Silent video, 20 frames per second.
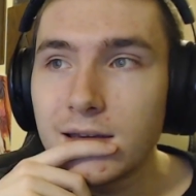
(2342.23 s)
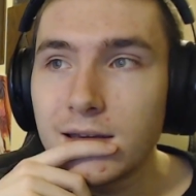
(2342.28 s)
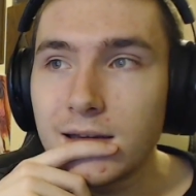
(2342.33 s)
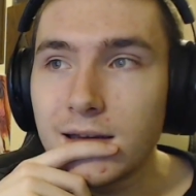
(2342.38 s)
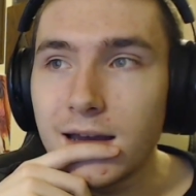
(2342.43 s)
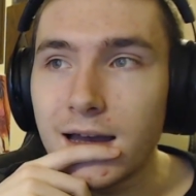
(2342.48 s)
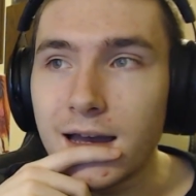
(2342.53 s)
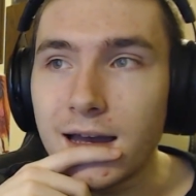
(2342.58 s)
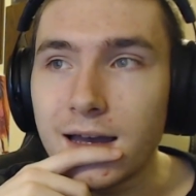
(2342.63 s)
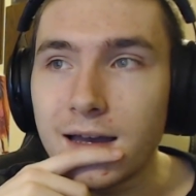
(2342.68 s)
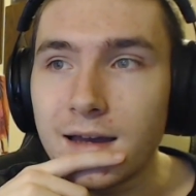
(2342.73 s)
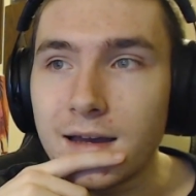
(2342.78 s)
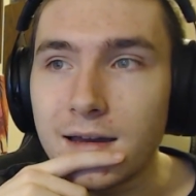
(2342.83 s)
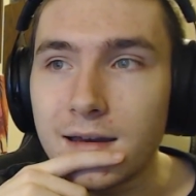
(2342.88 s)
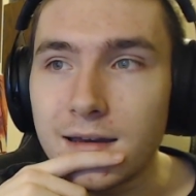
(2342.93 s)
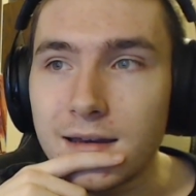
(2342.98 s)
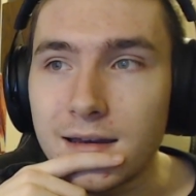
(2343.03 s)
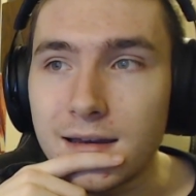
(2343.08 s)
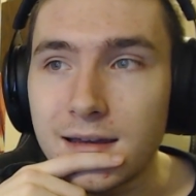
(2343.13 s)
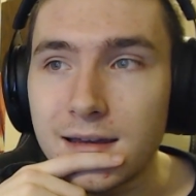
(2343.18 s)

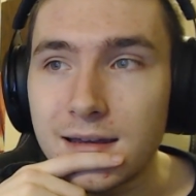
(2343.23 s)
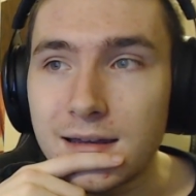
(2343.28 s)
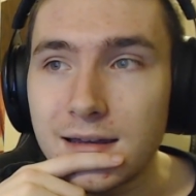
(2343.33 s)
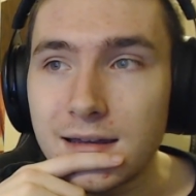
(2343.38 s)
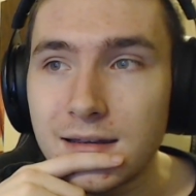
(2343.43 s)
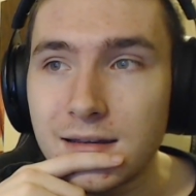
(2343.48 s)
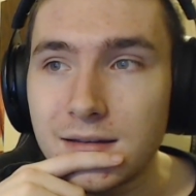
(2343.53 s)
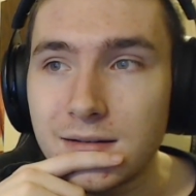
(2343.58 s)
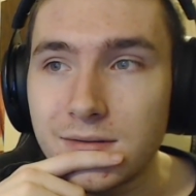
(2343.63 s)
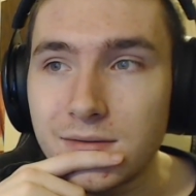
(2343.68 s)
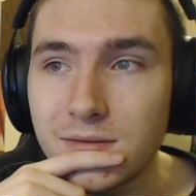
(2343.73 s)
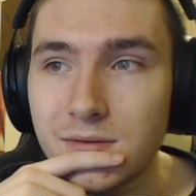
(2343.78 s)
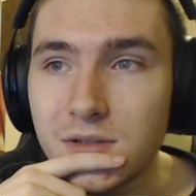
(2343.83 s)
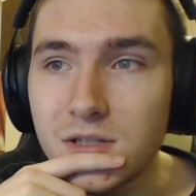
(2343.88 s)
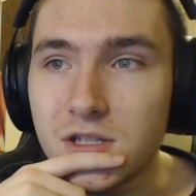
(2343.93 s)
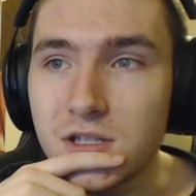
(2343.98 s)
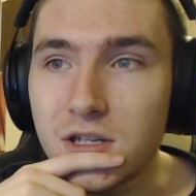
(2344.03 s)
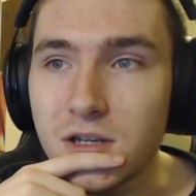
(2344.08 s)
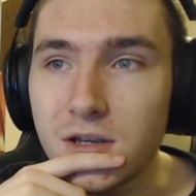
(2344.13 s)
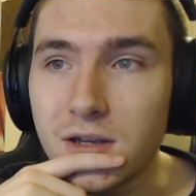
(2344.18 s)
uh
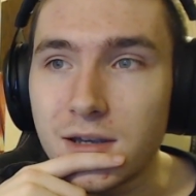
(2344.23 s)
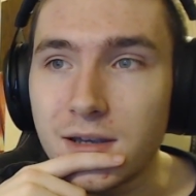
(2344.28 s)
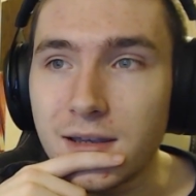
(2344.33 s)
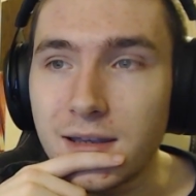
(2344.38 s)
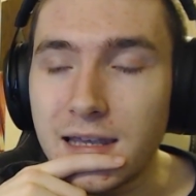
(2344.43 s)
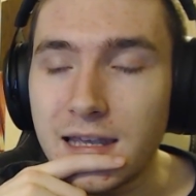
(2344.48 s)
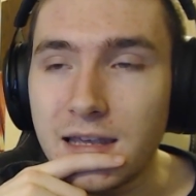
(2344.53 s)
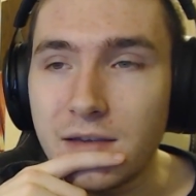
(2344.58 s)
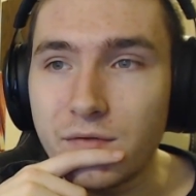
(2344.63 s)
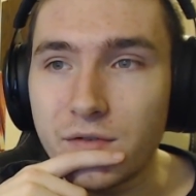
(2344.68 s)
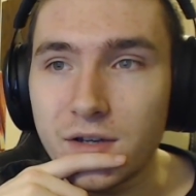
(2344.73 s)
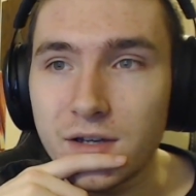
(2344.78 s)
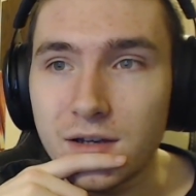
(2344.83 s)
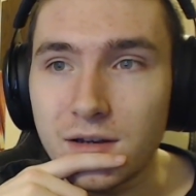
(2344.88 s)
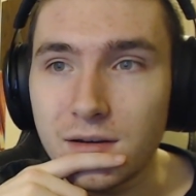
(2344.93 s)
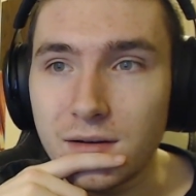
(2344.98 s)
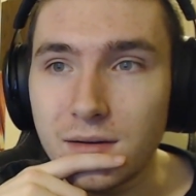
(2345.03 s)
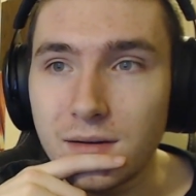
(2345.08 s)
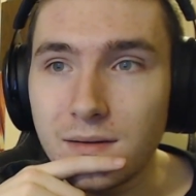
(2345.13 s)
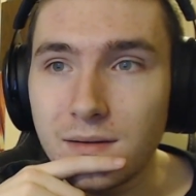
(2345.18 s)
to
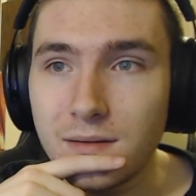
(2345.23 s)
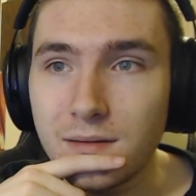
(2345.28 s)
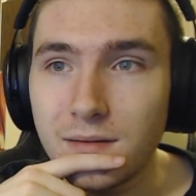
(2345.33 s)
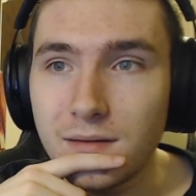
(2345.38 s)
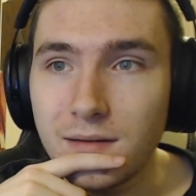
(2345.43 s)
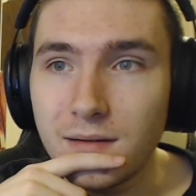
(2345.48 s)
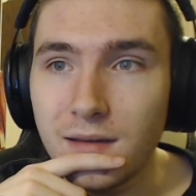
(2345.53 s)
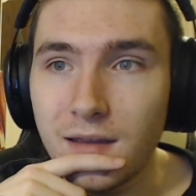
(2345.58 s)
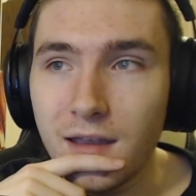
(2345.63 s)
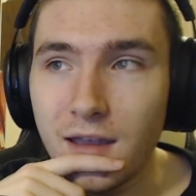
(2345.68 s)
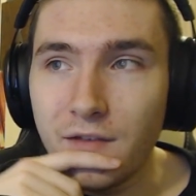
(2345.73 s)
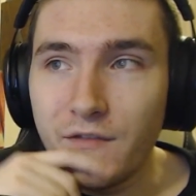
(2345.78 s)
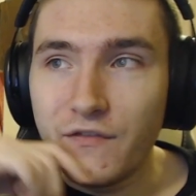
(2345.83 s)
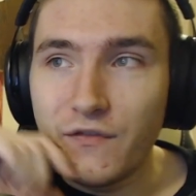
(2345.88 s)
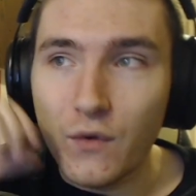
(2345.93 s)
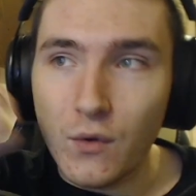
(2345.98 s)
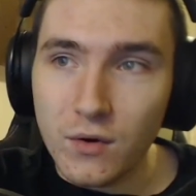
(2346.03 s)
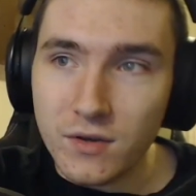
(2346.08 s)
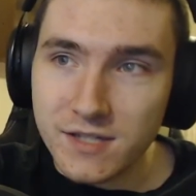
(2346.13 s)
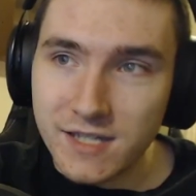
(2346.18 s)
either
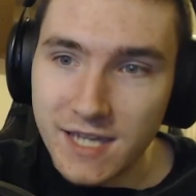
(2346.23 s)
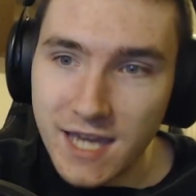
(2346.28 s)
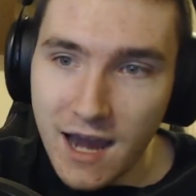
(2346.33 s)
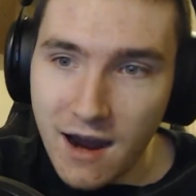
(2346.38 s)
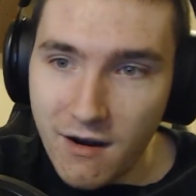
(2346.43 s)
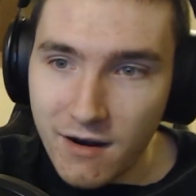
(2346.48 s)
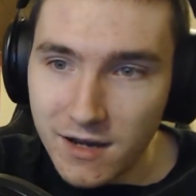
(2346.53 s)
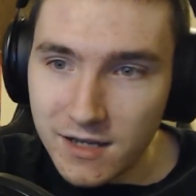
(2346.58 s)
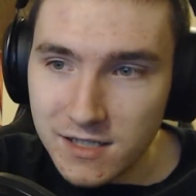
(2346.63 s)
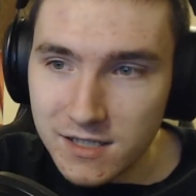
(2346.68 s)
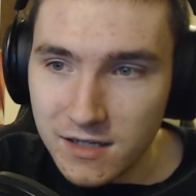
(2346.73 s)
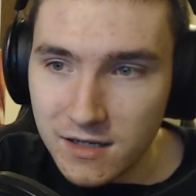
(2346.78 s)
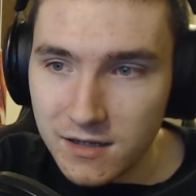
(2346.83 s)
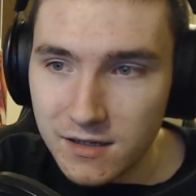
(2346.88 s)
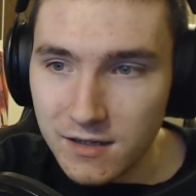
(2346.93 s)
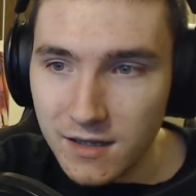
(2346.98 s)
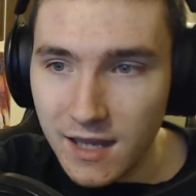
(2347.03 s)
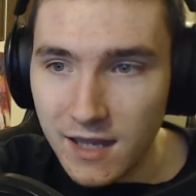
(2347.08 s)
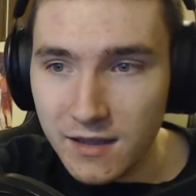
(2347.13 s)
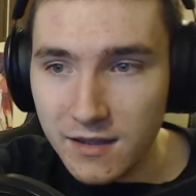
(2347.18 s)
enforce a character
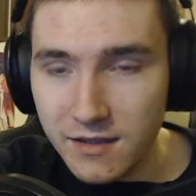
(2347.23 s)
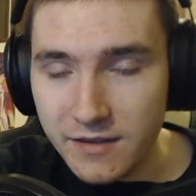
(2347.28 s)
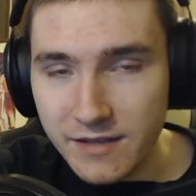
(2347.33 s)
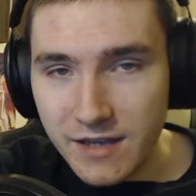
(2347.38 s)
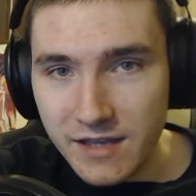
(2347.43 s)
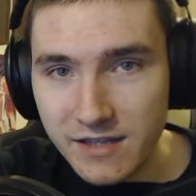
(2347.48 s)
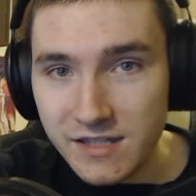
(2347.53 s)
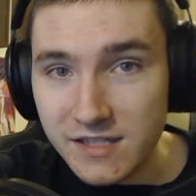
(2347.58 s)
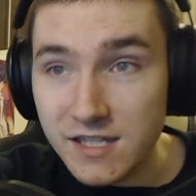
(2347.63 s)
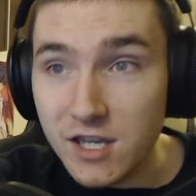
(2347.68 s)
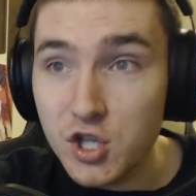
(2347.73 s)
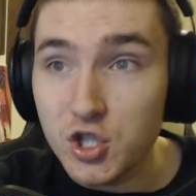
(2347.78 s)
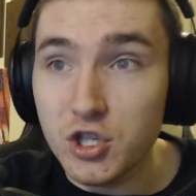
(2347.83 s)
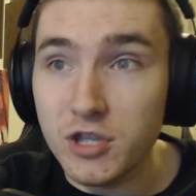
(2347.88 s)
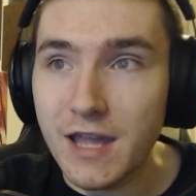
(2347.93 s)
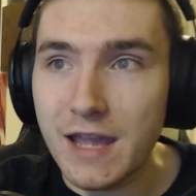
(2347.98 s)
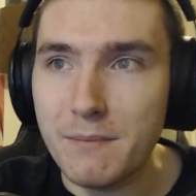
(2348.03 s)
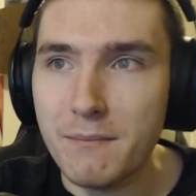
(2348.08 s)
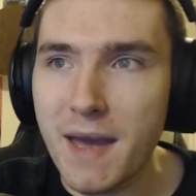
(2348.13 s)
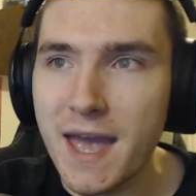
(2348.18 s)
in a, a decision
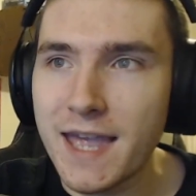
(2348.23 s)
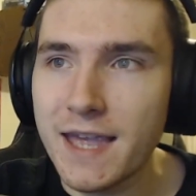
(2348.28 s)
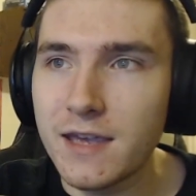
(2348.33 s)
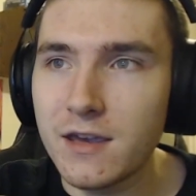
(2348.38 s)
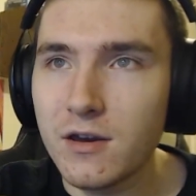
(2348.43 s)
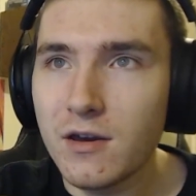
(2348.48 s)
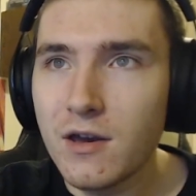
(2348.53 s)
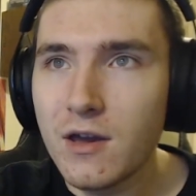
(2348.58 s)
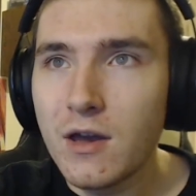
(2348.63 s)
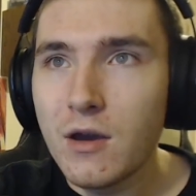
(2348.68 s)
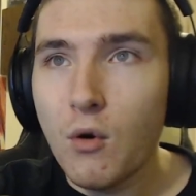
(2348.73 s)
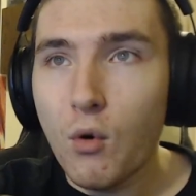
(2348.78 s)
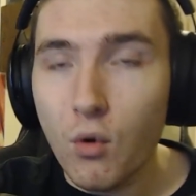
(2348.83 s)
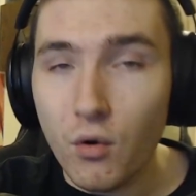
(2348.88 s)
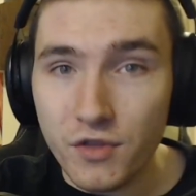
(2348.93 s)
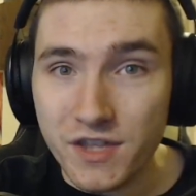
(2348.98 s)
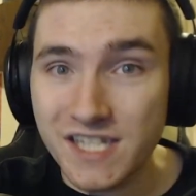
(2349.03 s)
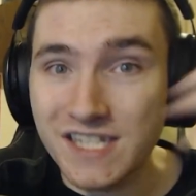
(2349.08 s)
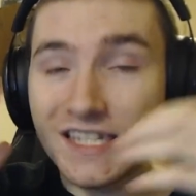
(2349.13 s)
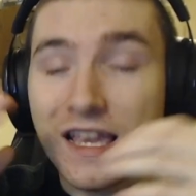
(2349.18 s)
they make, or
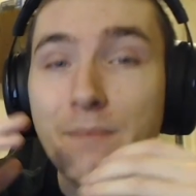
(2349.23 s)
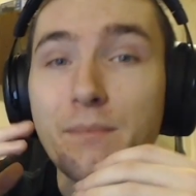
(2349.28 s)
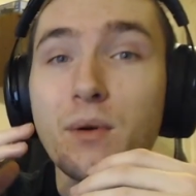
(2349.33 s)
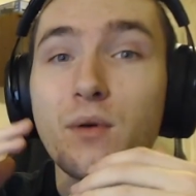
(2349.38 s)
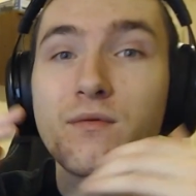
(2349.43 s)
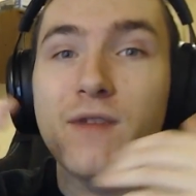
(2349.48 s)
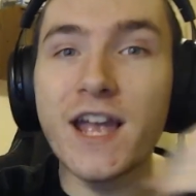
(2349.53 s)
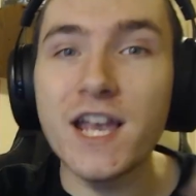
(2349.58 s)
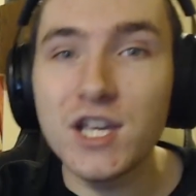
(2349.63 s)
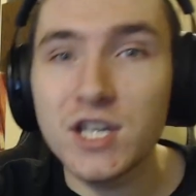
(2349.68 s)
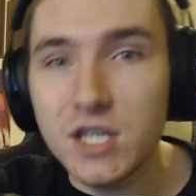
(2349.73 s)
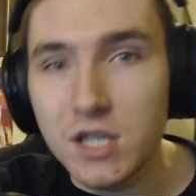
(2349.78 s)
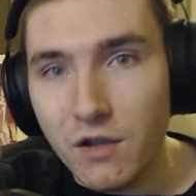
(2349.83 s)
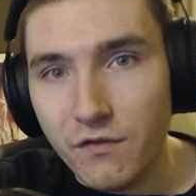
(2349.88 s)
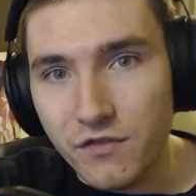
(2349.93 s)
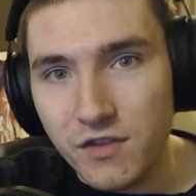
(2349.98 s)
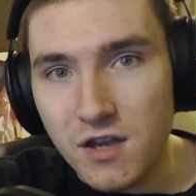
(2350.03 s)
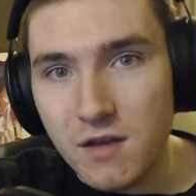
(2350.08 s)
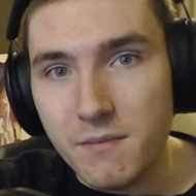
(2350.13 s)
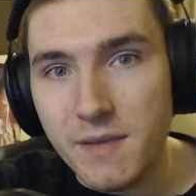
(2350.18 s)
the separation
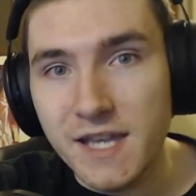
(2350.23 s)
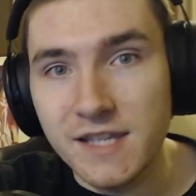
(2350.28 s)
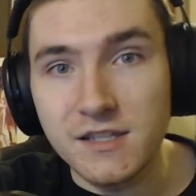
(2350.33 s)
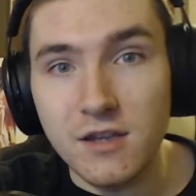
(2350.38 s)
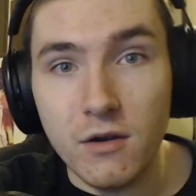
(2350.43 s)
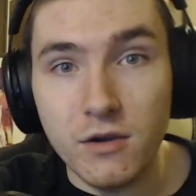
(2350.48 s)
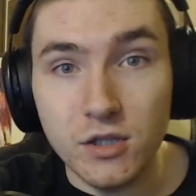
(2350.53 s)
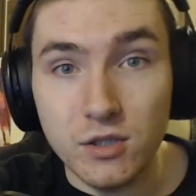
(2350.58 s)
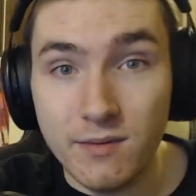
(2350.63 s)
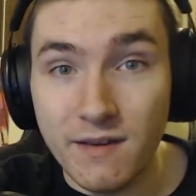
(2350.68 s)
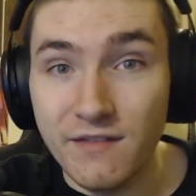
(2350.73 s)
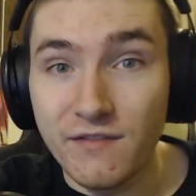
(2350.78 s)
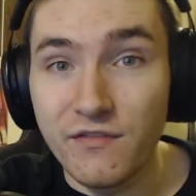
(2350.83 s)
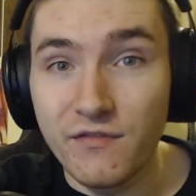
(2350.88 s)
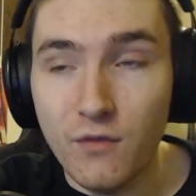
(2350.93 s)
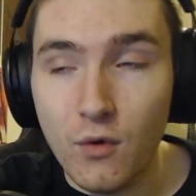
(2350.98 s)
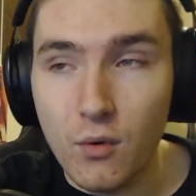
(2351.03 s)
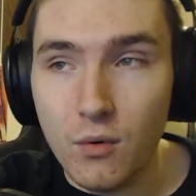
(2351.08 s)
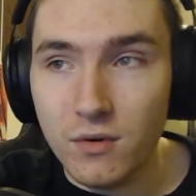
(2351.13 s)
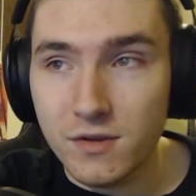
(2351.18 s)
of them is going to
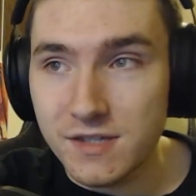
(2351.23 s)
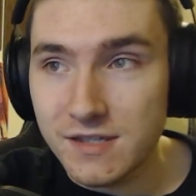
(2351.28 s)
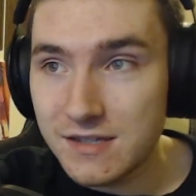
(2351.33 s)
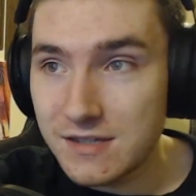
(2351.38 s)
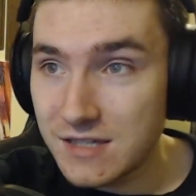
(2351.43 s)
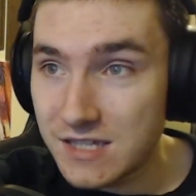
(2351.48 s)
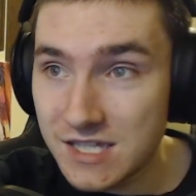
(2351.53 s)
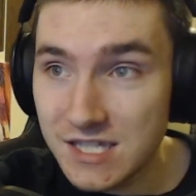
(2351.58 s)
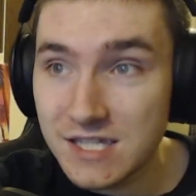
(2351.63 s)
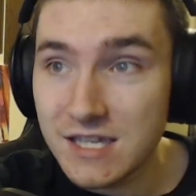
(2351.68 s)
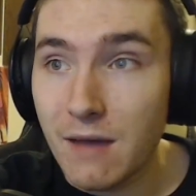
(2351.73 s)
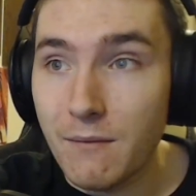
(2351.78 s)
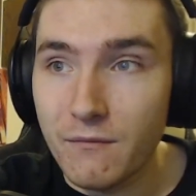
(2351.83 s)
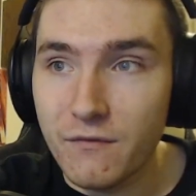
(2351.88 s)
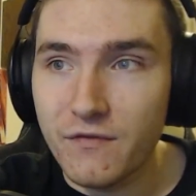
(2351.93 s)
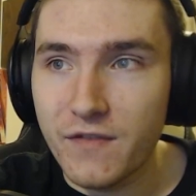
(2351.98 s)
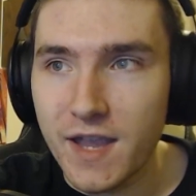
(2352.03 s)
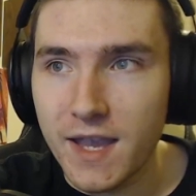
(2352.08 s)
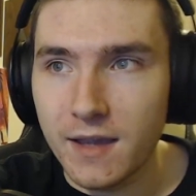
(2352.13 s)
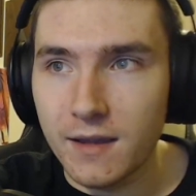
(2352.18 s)
enforce
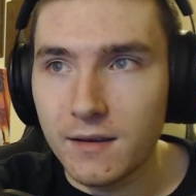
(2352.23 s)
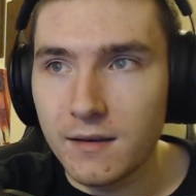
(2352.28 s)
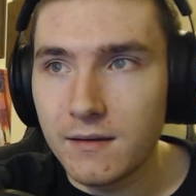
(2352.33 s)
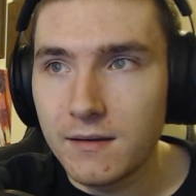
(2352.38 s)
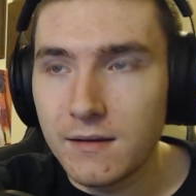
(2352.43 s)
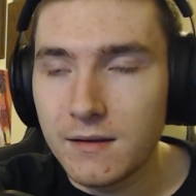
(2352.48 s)
something